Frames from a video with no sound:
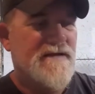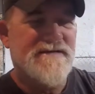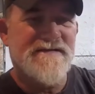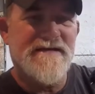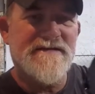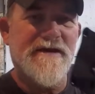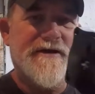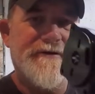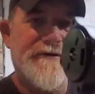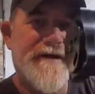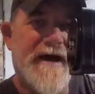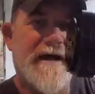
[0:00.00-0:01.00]

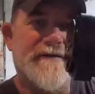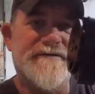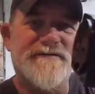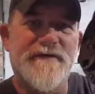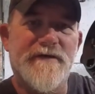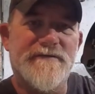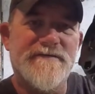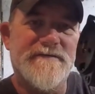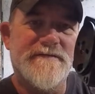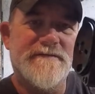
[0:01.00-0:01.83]
$600, folks,